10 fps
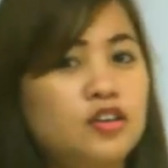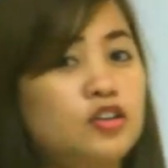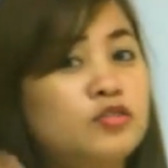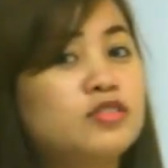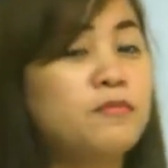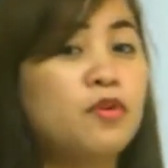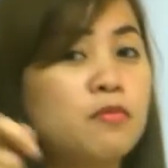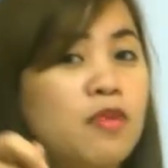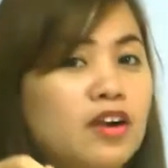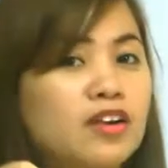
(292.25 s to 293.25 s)
you use a
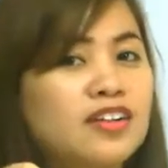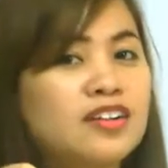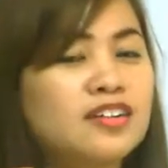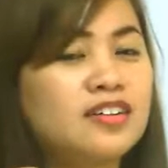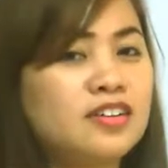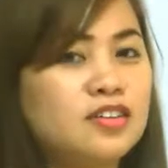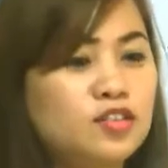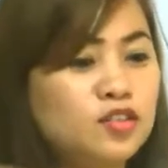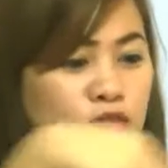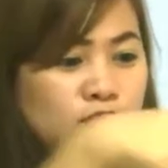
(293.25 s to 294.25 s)

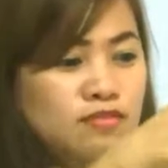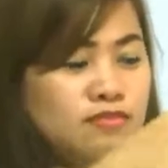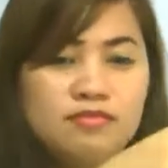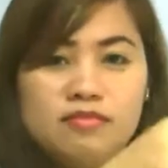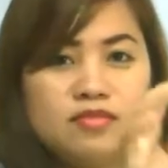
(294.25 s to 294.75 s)
bookmark to